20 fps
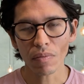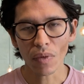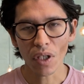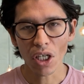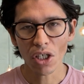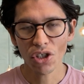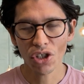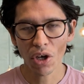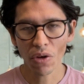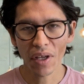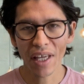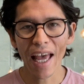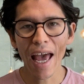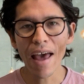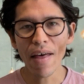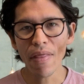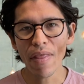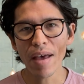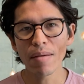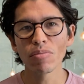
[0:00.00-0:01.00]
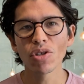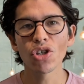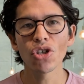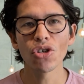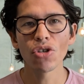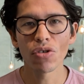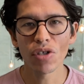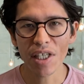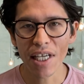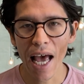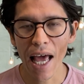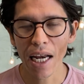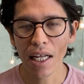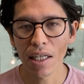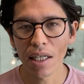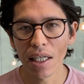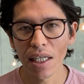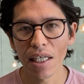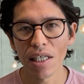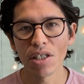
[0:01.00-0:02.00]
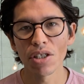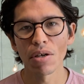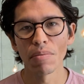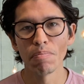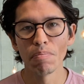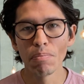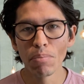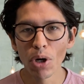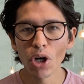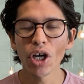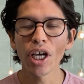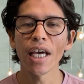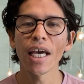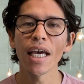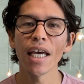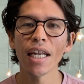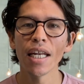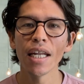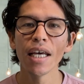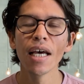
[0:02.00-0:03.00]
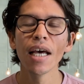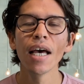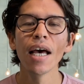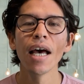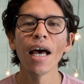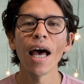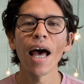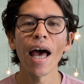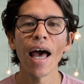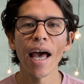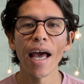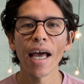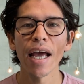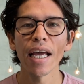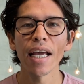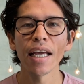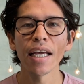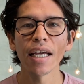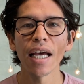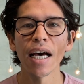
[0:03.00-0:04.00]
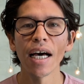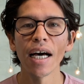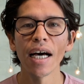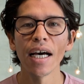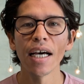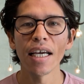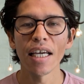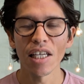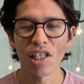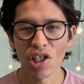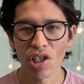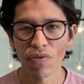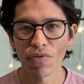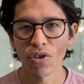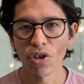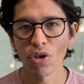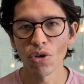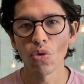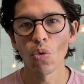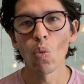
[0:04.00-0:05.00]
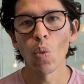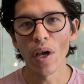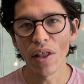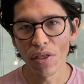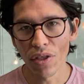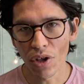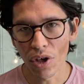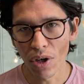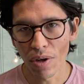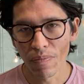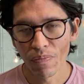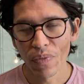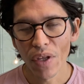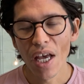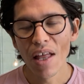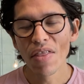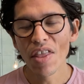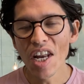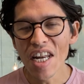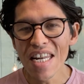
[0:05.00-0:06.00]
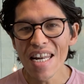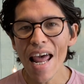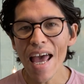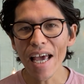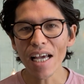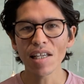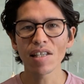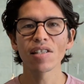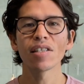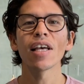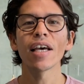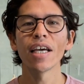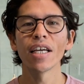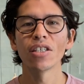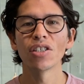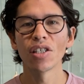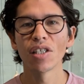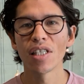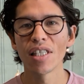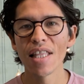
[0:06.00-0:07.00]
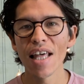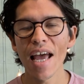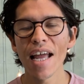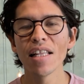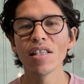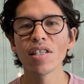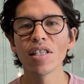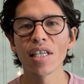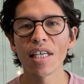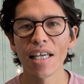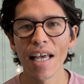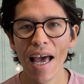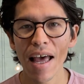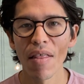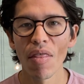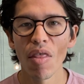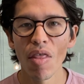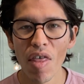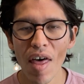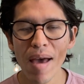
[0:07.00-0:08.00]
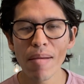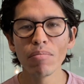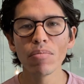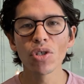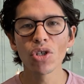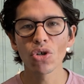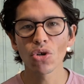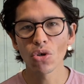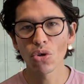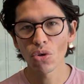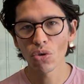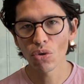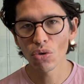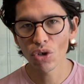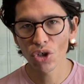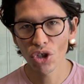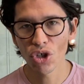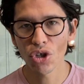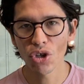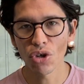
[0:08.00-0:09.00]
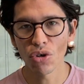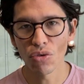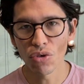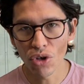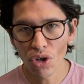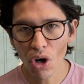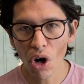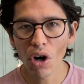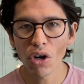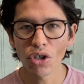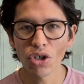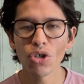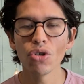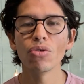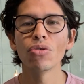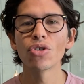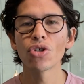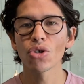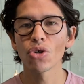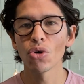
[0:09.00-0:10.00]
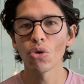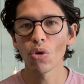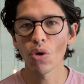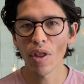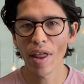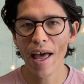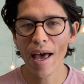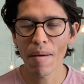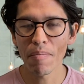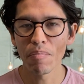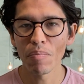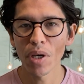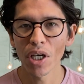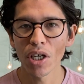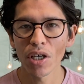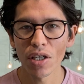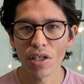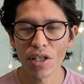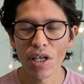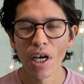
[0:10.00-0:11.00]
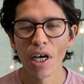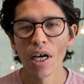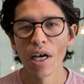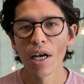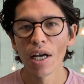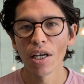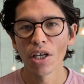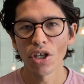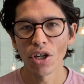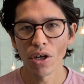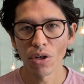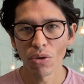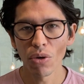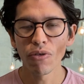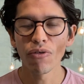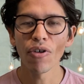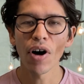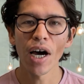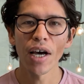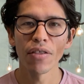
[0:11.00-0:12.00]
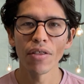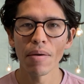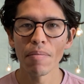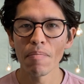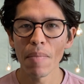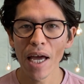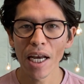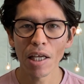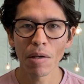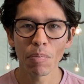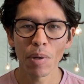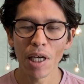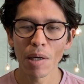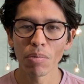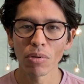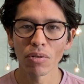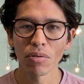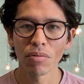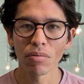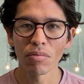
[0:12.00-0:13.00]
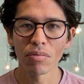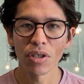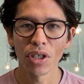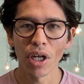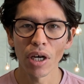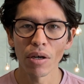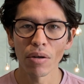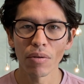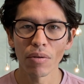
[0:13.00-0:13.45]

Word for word: So get them to use Calendly to book in a uh, interview with you. The next stage is then to get them to call you, not you to call them, because you know, you'll find that many people, you know,